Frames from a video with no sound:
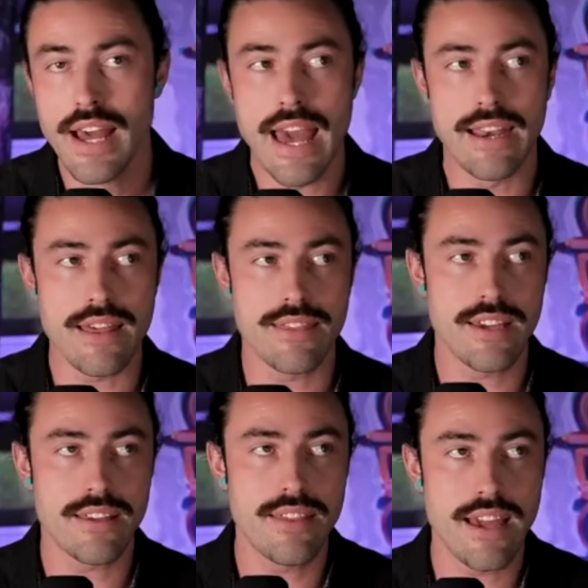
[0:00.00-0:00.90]
And I
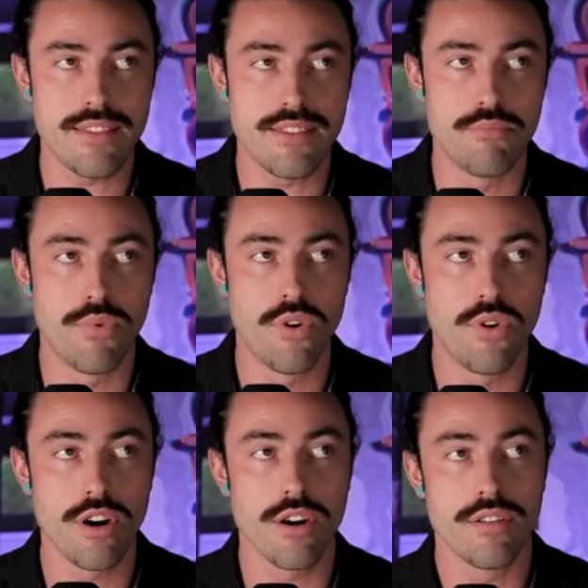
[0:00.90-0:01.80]
think that the
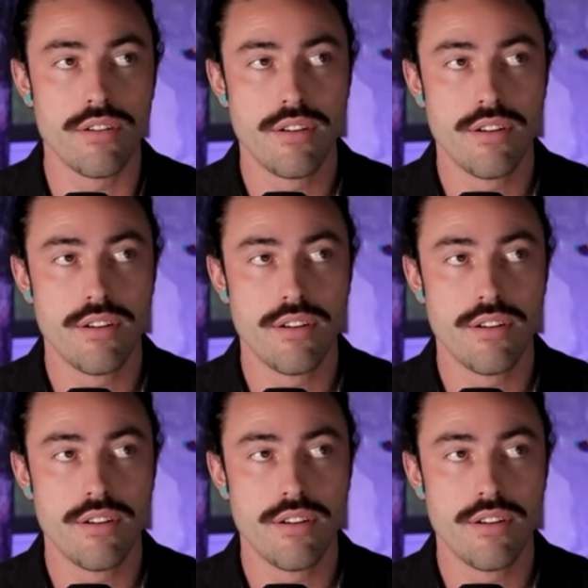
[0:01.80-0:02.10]
more